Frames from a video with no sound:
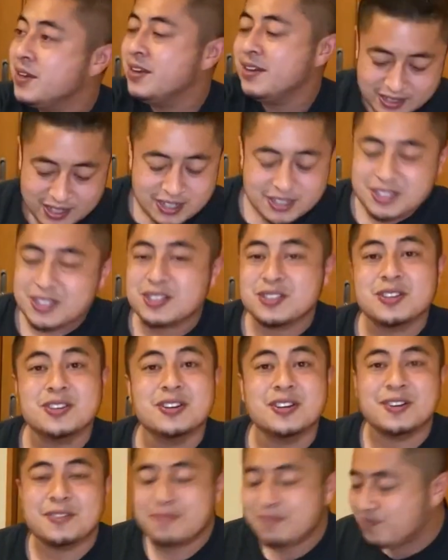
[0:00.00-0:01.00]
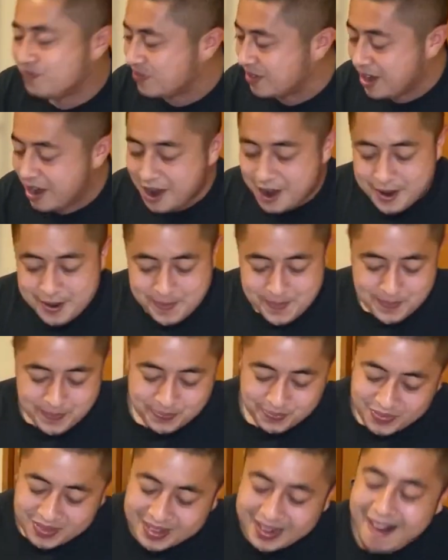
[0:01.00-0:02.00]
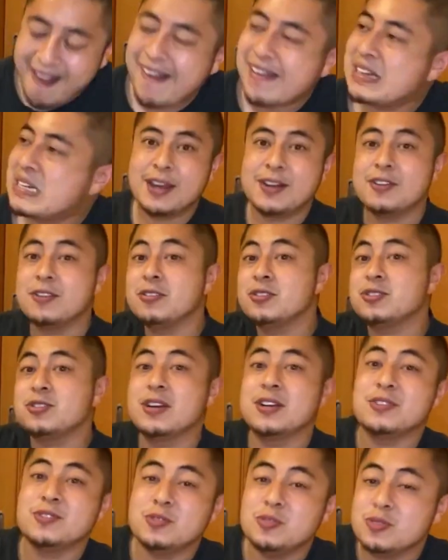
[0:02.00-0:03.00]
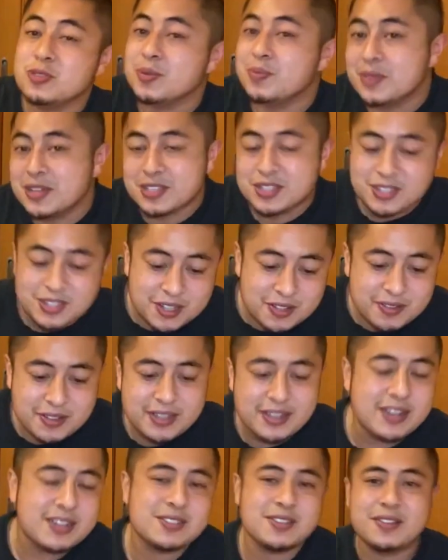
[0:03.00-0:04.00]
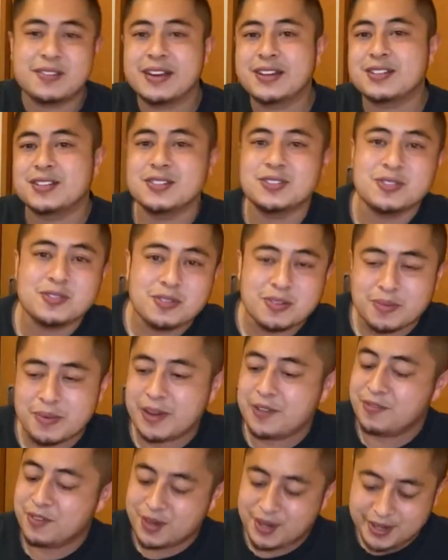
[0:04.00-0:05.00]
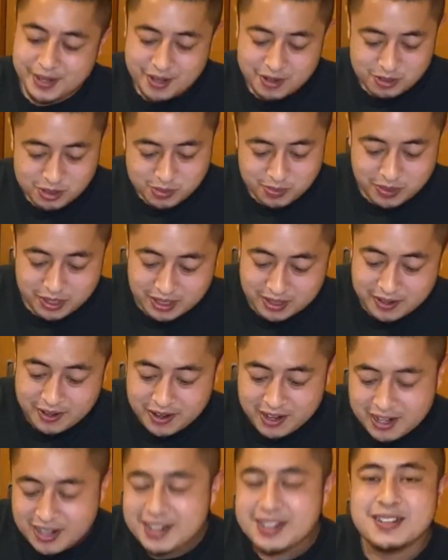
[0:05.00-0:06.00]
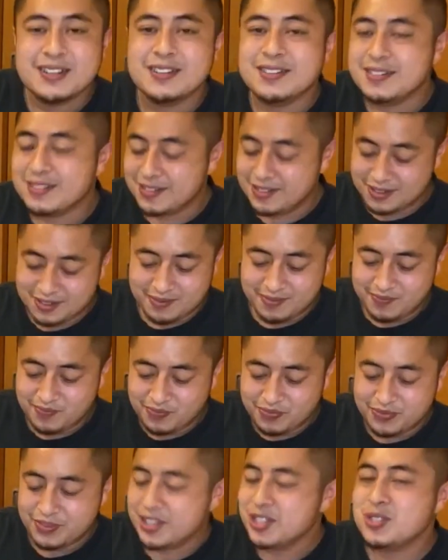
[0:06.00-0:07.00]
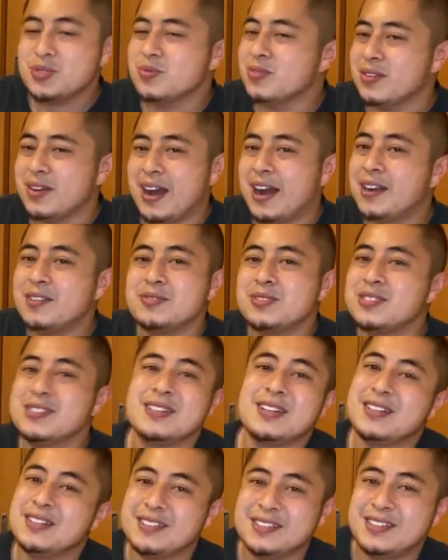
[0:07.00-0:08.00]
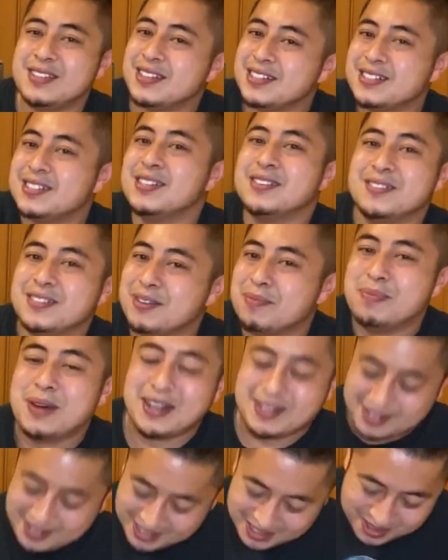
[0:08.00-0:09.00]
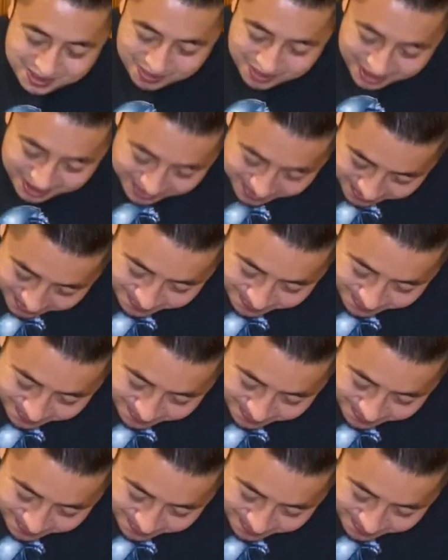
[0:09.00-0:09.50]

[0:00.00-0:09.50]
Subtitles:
This is good. Yeah, I know I was trying to do something silly as I like to do in my videos, but this one, I don't see anything silly about this one.